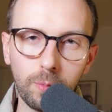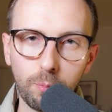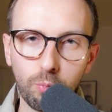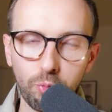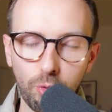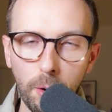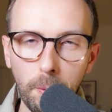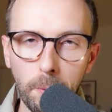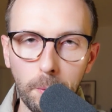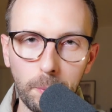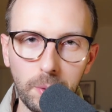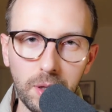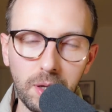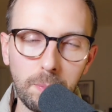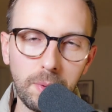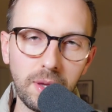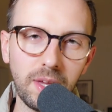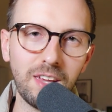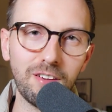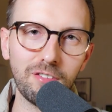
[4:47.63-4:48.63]
probably
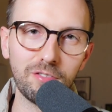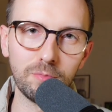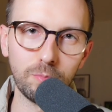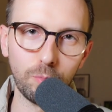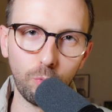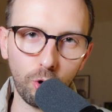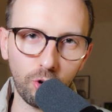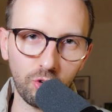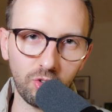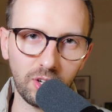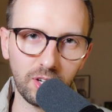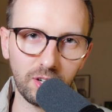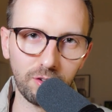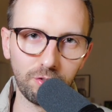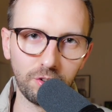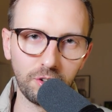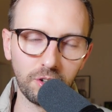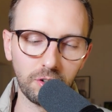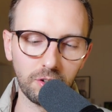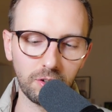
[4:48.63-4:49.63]
be even more
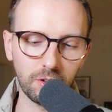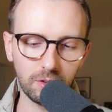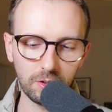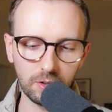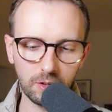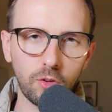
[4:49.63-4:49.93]
significant.